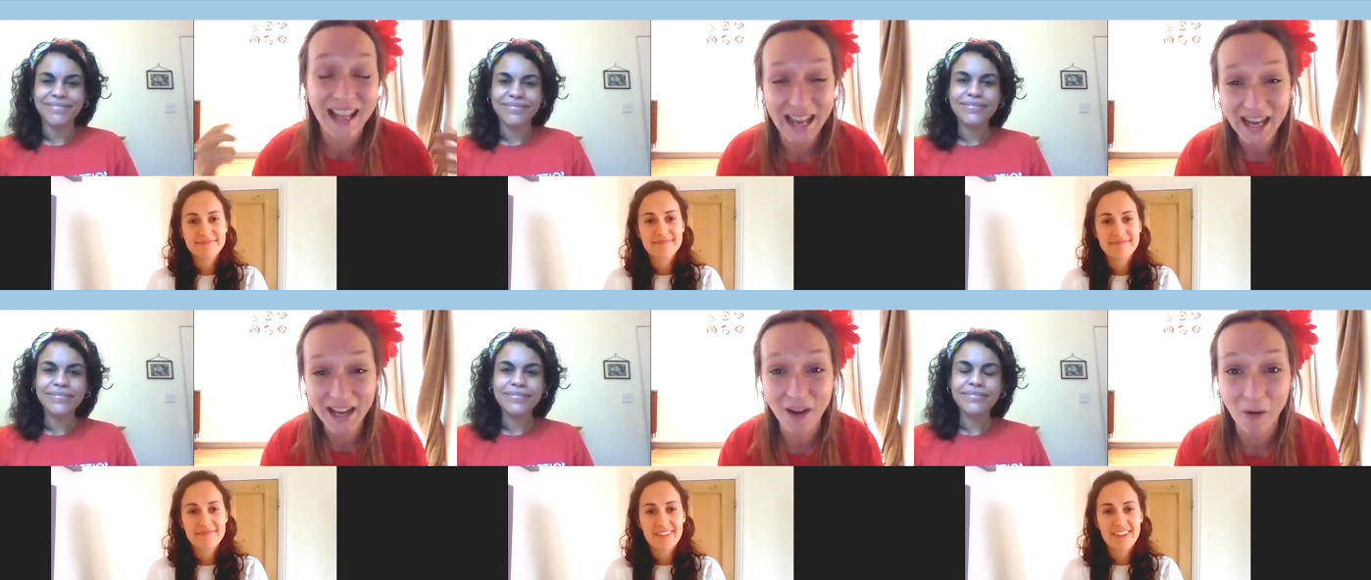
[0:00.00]

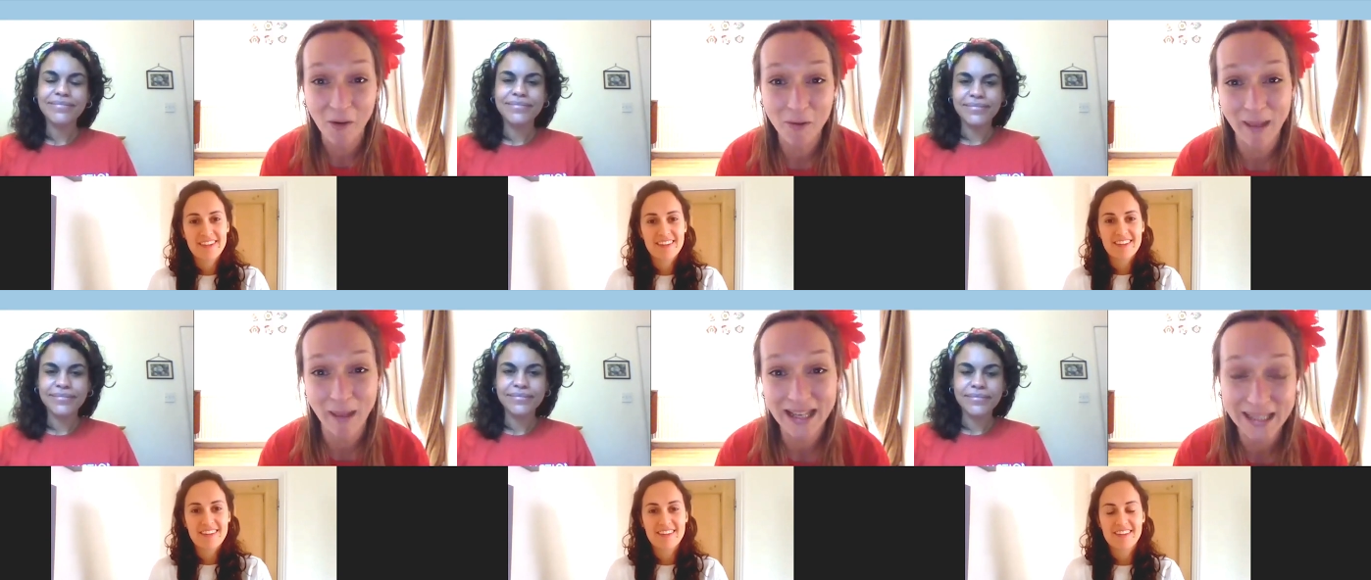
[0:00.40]
Speaker 1: in our
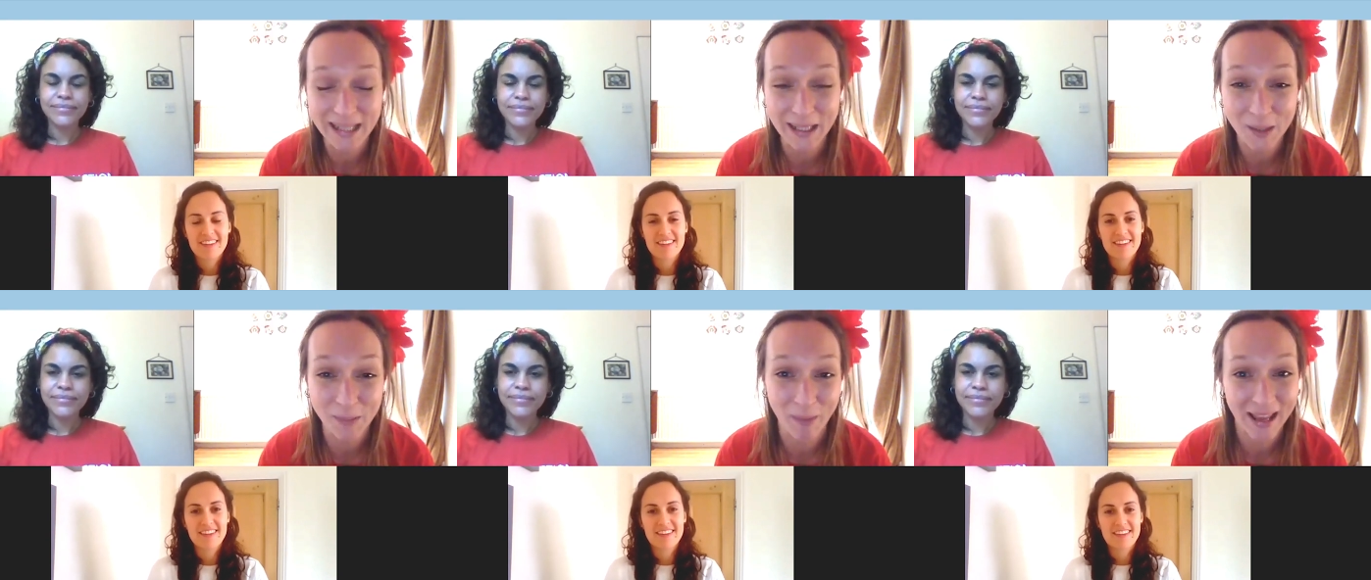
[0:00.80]

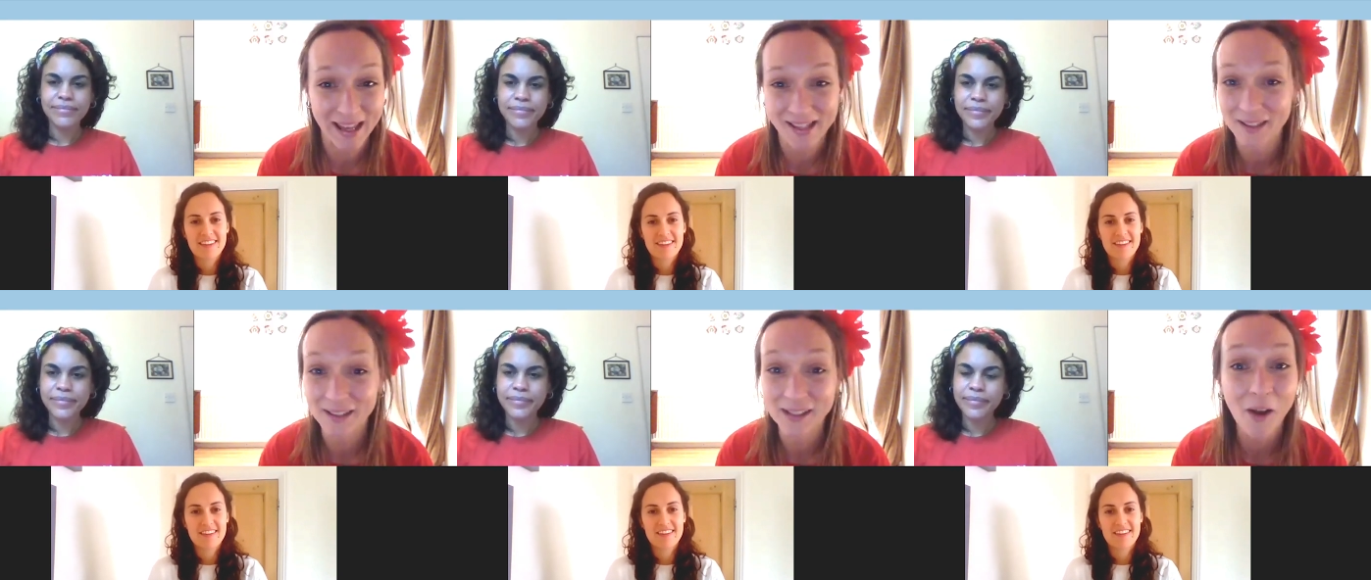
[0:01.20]
amazing
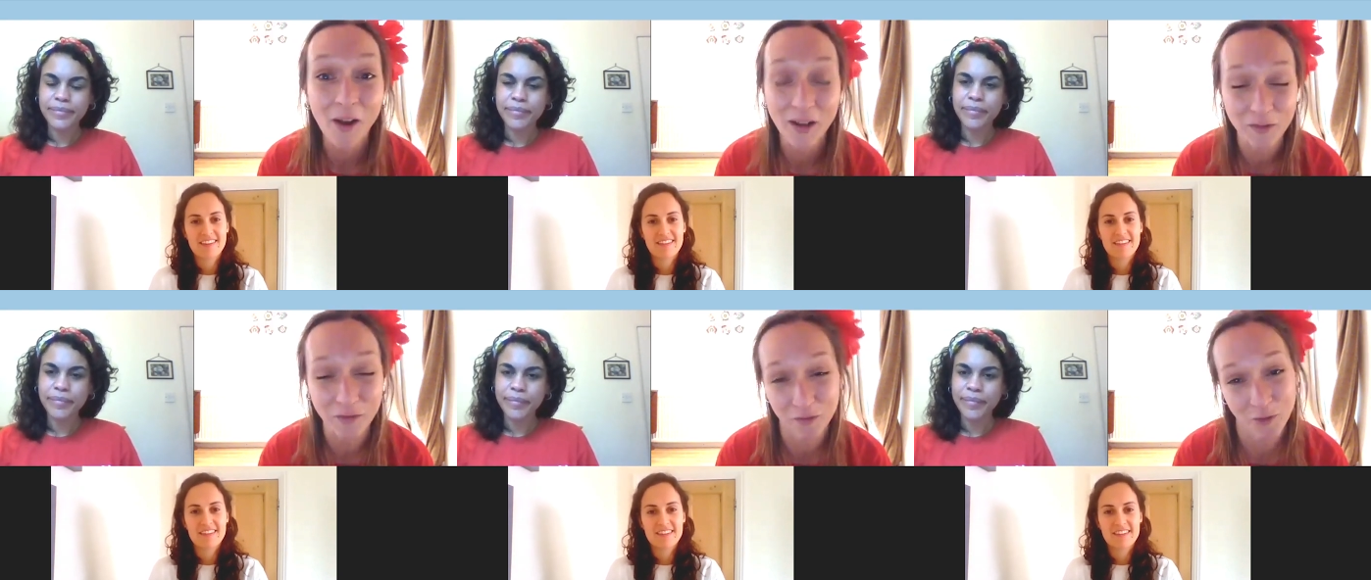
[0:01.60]
space
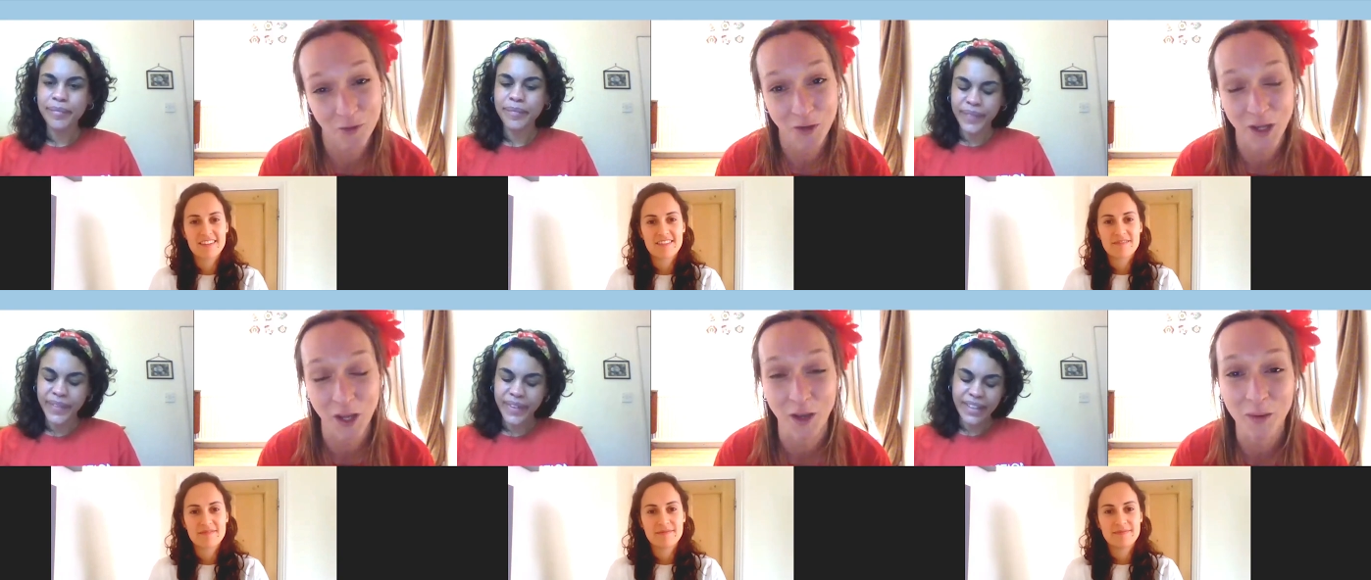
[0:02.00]
live for
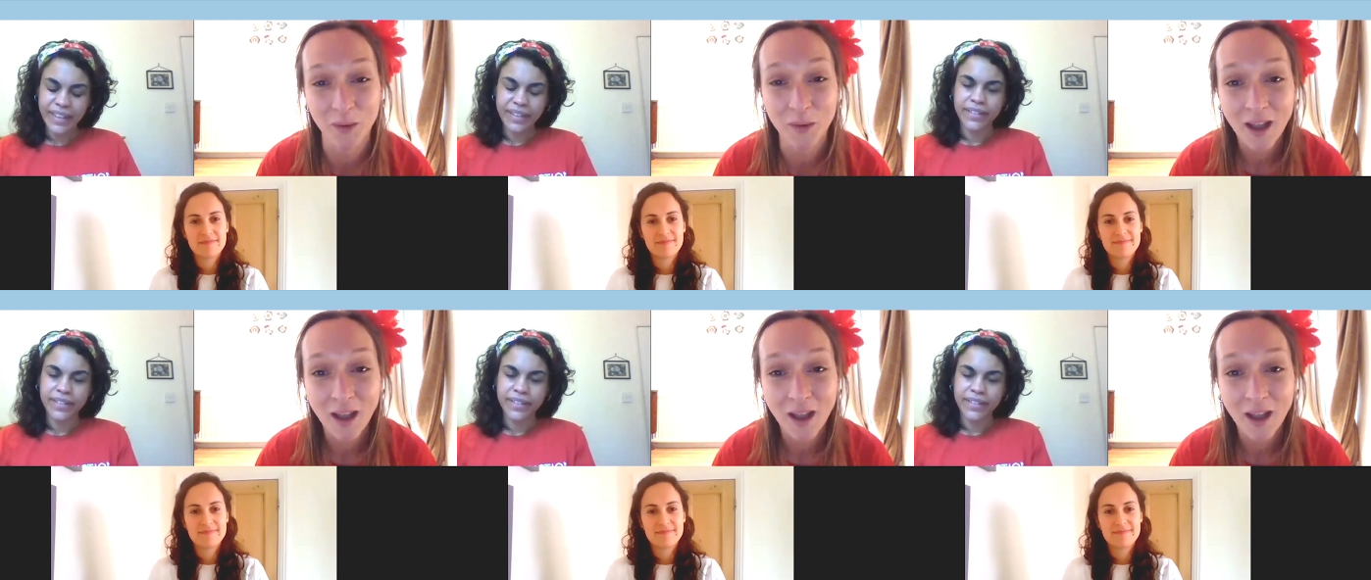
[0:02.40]
you.